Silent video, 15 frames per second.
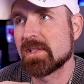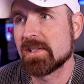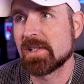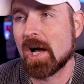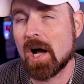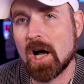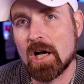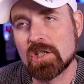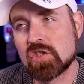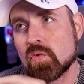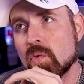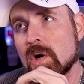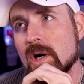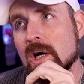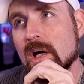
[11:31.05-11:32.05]
Is it
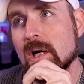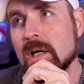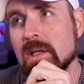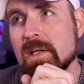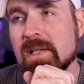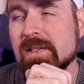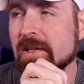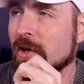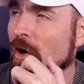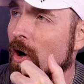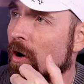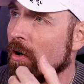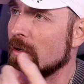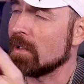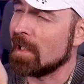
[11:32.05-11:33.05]
Ajuan? Is it
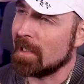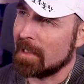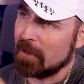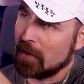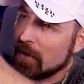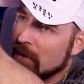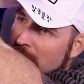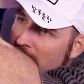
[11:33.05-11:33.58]
Carlisle?